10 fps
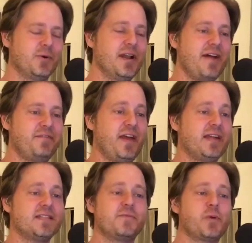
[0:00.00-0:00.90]
uh, we're not
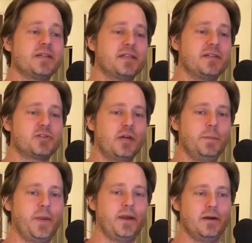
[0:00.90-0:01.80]
fans of President
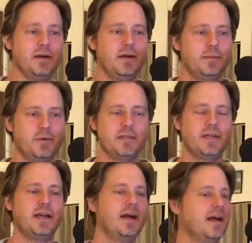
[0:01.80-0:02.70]
Trump here.
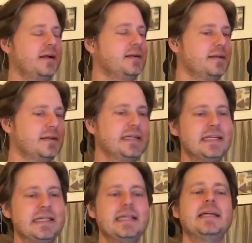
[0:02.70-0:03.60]
Uh,
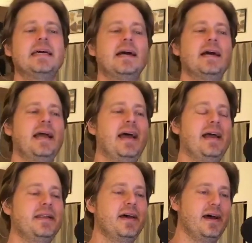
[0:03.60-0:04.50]

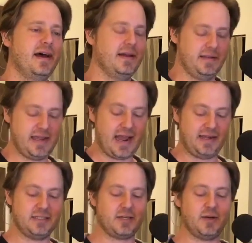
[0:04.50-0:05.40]
and uh,
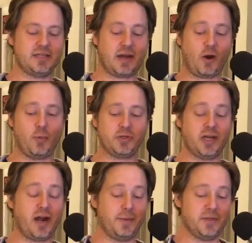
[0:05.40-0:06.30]
yeah, he's doing a terrible
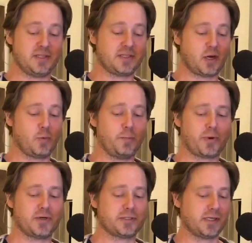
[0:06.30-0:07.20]
job. He's a terrible
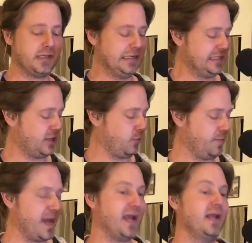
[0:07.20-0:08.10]
person,
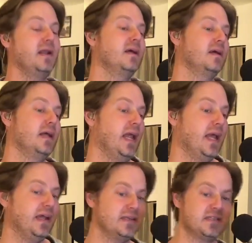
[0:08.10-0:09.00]
terrible man.
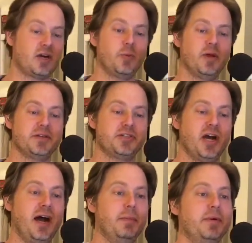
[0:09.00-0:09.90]
Yeah, he's terrible at his
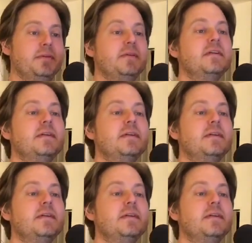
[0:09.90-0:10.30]
job. President